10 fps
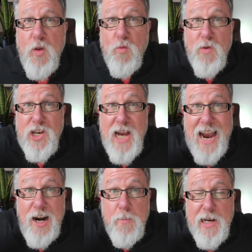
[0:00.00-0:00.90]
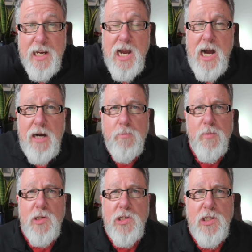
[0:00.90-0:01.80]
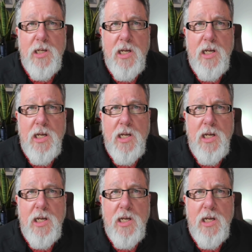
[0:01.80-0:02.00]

retirement comes,